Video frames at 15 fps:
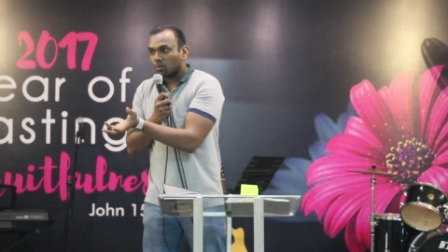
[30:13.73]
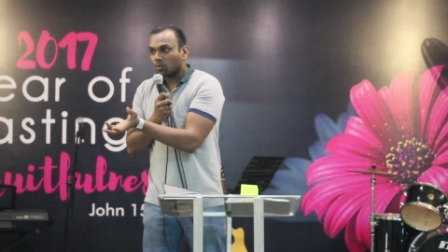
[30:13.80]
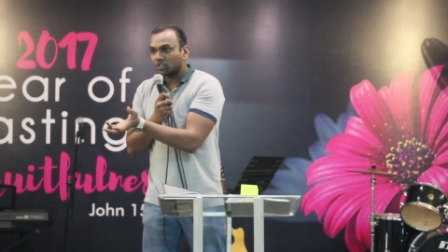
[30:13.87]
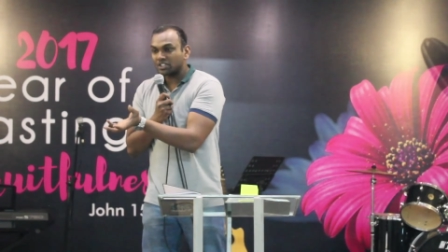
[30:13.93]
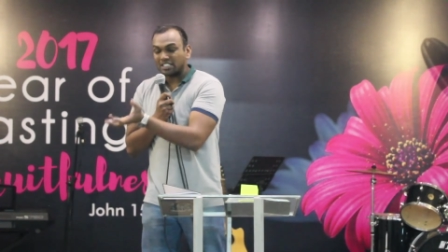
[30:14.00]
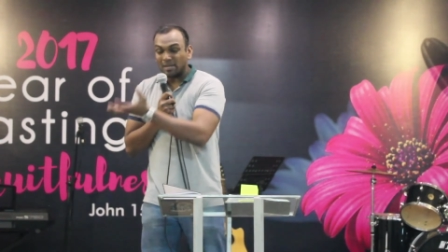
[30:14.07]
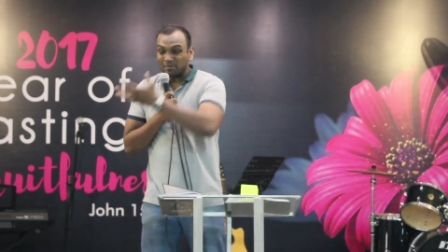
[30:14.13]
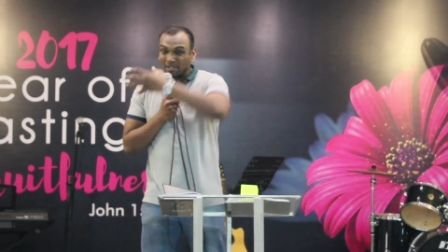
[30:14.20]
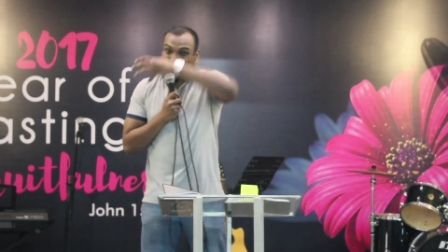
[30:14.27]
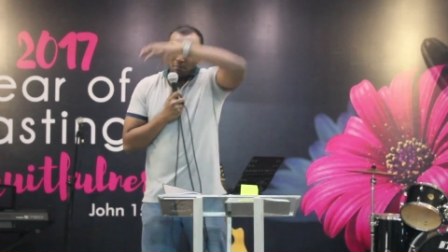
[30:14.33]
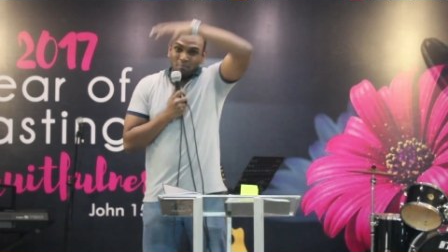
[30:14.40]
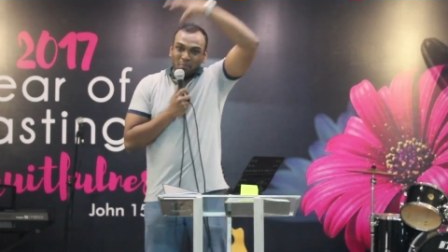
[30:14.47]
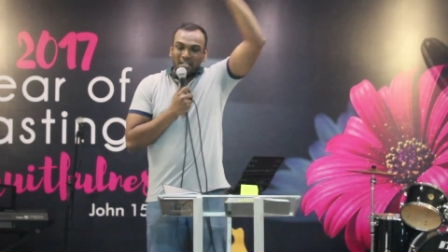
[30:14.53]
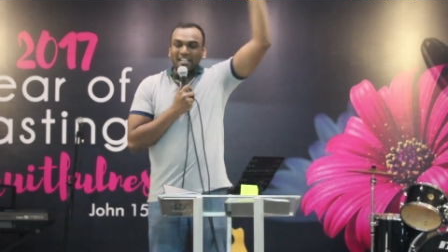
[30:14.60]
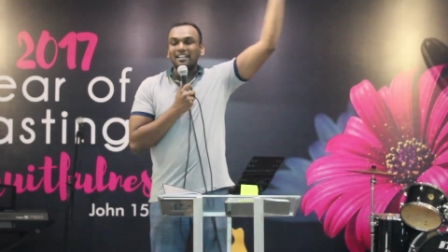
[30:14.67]
was something
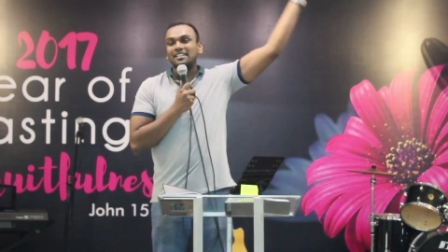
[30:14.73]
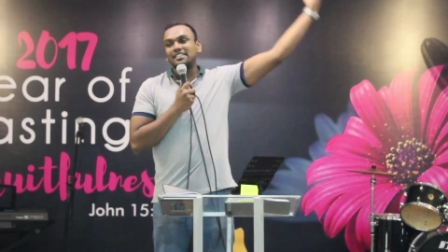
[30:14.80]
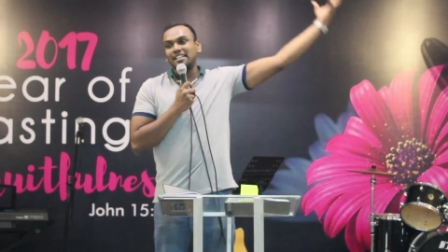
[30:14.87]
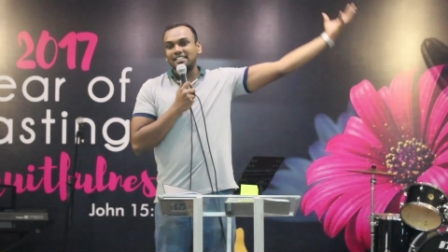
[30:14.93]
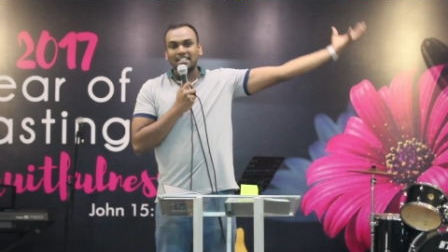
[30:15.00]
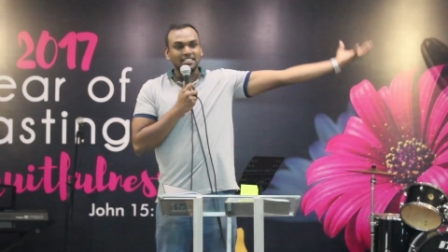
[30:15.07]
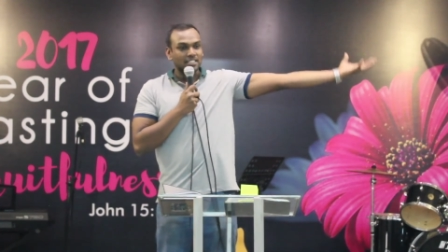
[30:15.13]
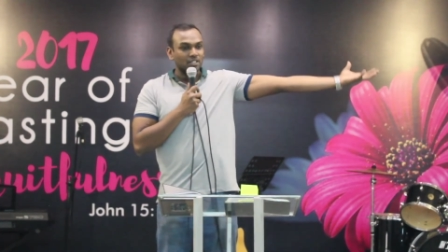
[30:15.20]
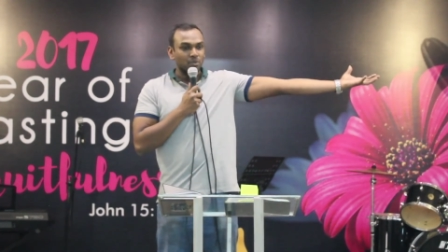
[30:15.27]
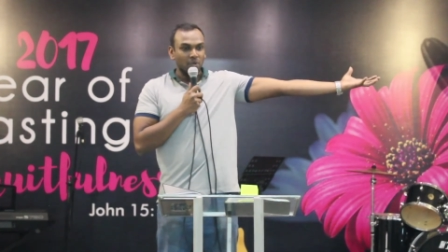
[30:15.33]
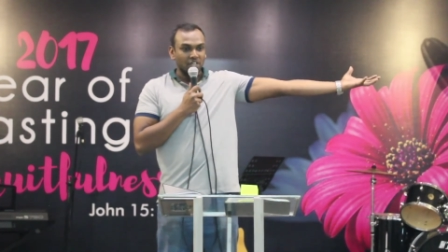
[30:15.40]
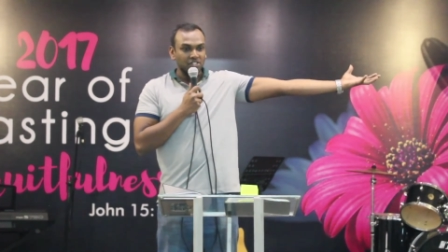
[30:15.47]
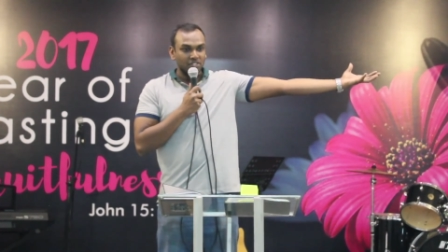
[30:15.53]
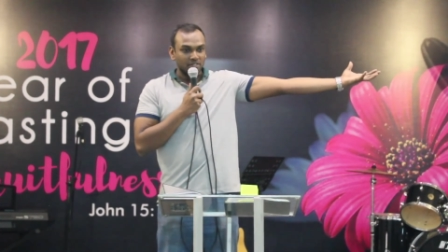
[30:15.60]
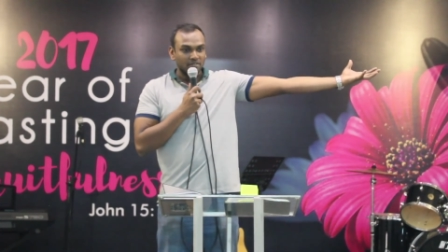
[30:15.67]
bigger than that
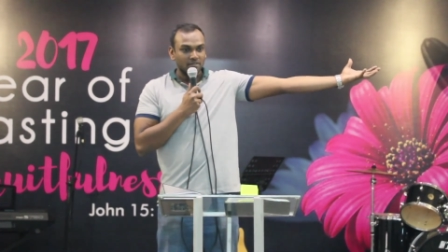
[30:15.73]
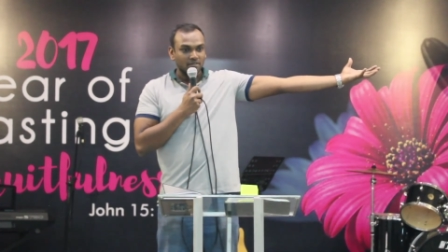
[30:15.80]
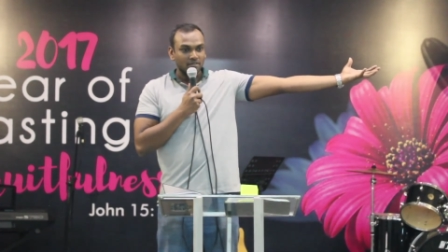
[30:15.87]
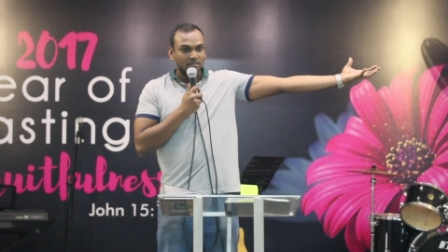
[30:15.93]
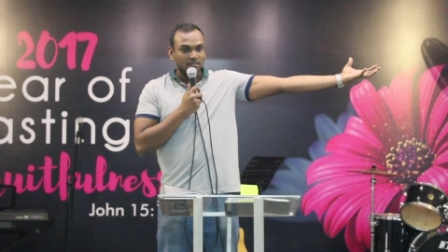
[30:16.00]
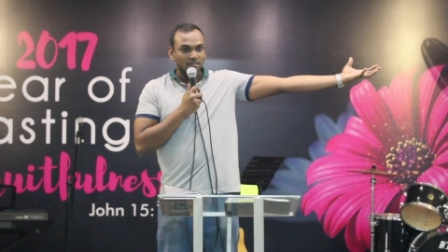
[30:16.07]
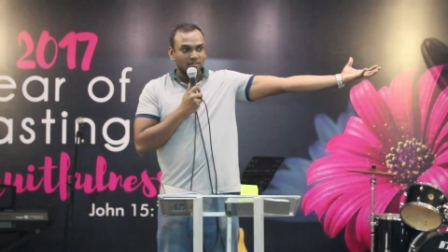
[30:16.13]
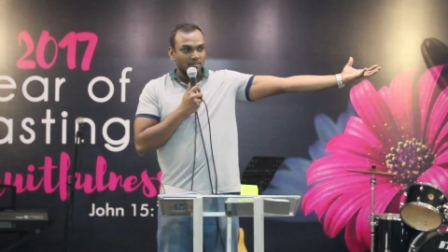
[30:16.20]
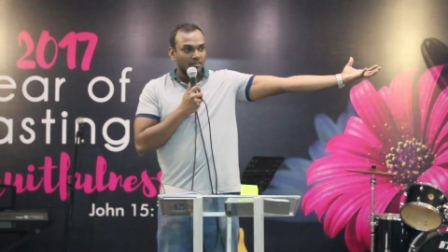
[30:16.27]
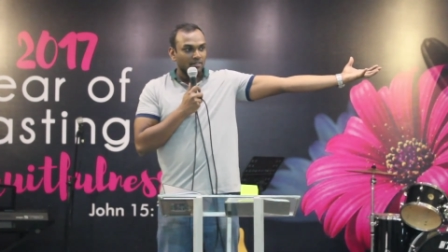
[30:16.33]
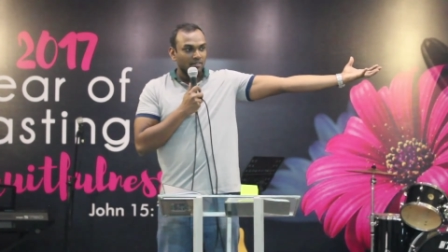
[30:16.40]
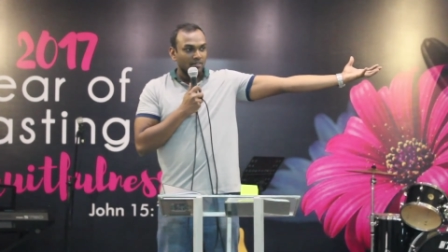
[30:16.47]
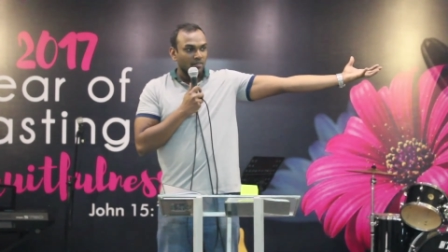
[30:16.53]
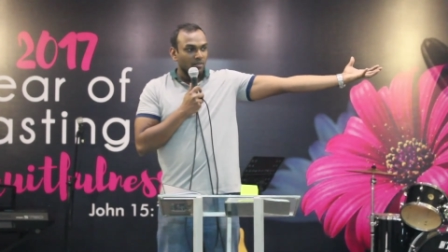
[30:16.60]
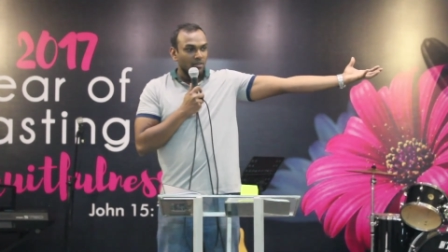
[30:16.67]
situation.
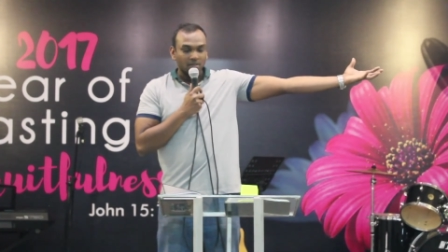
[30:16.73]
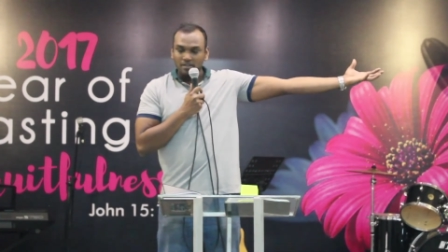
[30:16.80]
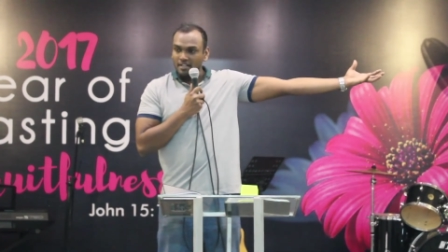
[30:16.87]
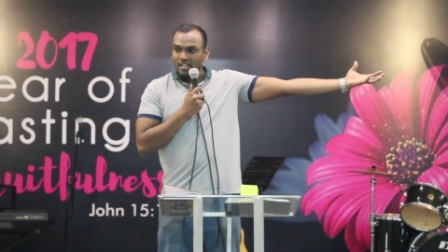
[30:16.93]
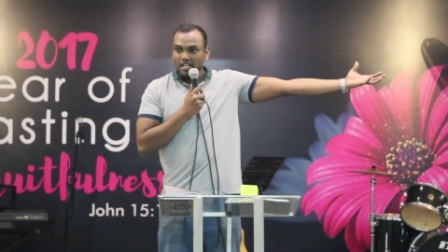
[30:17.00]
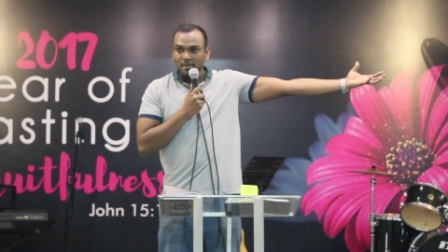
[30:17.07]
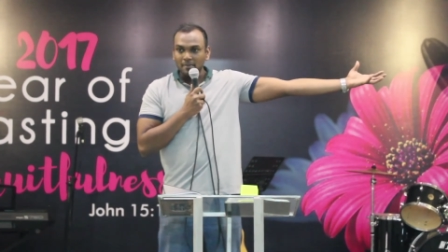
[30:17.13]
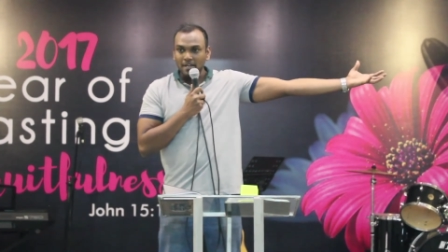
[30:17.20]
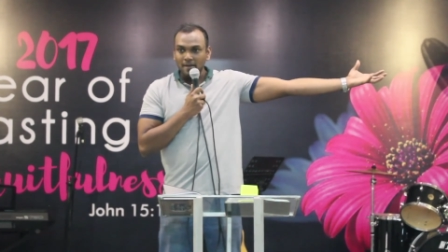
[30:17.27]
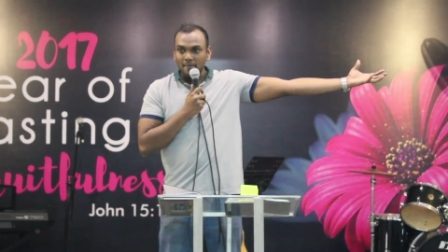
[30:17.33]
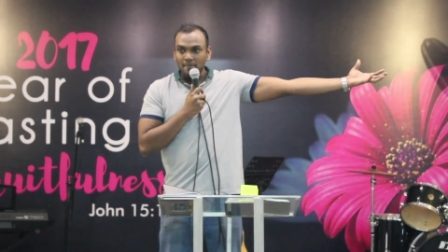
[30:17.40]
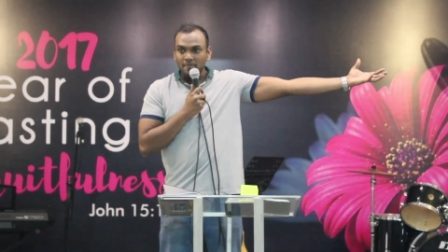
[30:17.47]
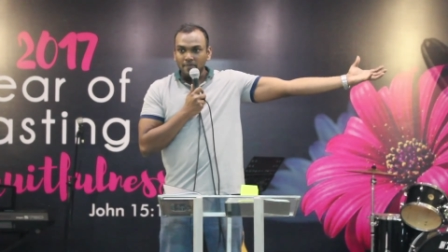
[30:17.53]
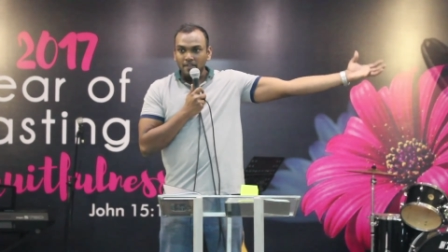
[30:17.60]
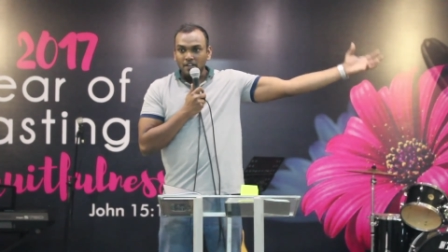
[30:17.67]
Amen?
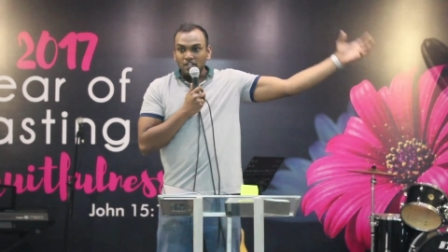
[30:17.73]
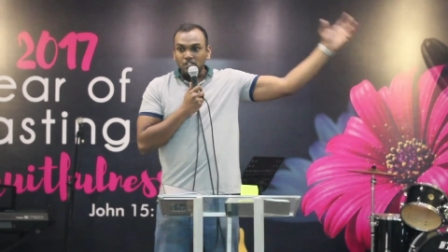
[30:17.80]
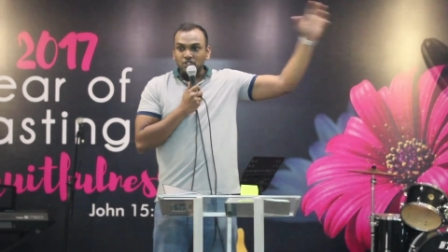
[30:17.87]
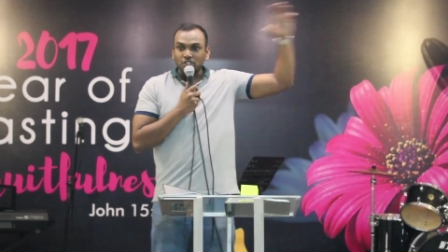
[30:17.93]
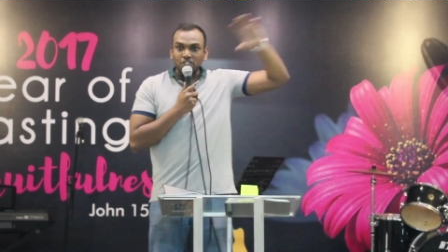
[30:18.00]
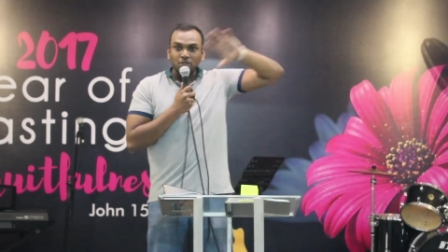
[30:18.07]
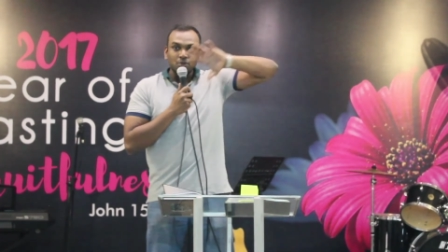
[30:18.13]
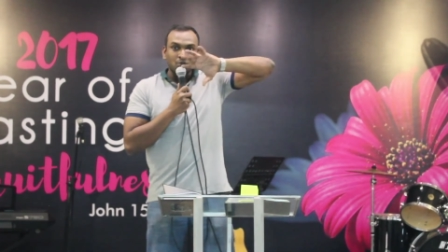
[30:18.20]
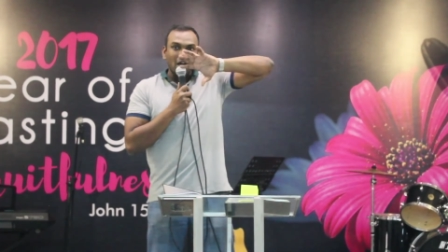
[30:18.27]
So you